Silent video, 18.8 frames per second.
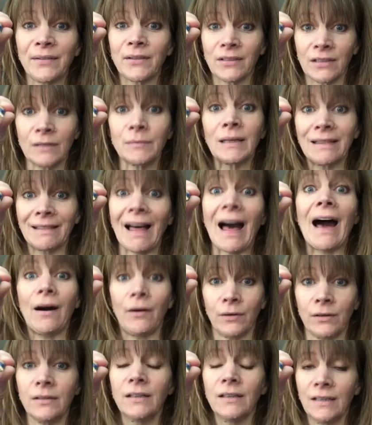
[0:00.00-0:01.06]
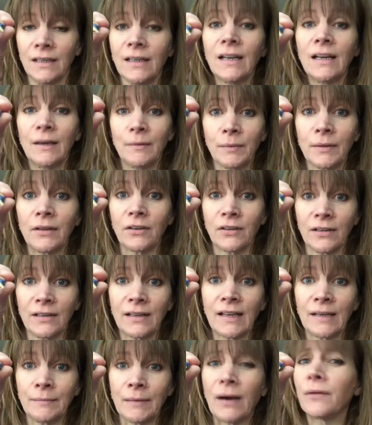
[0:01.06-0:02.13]
They're going to be loud, but they're going to
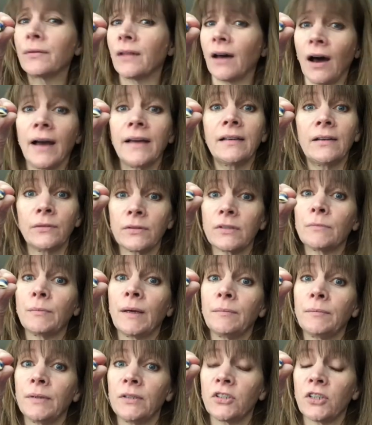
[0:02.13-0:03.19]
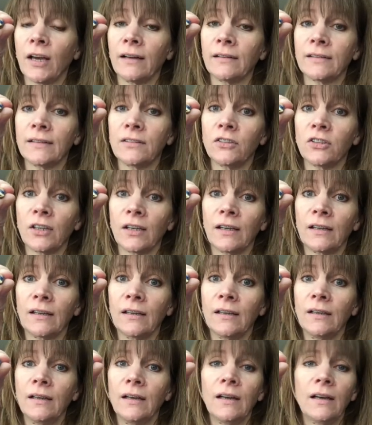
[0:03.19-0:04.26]
come out. The high notes might be
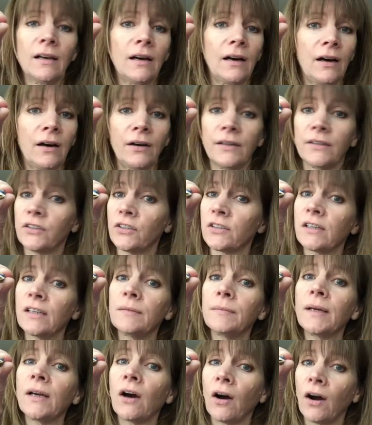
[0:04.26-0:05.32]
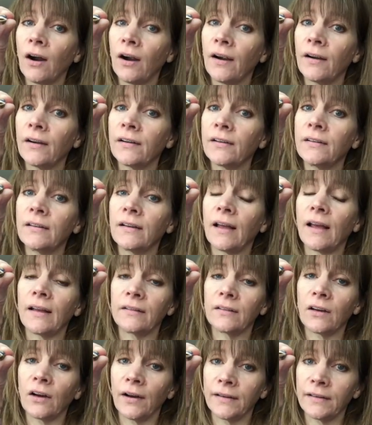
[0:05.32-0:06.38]
challenging. It's just going to be hard
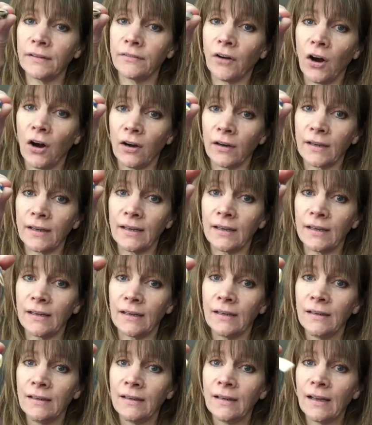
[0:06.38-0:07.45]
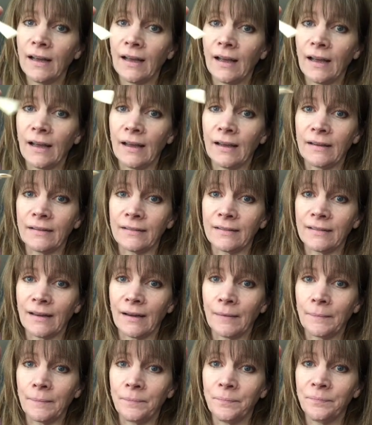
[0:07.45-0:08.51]
and kind of honky. And
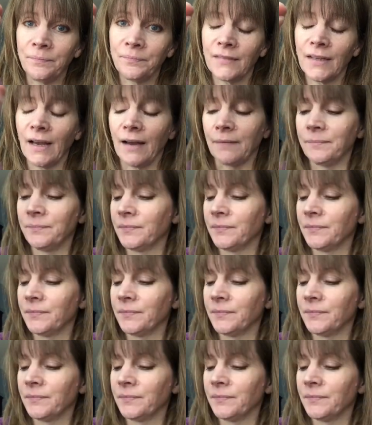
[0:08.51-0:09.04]
yeah.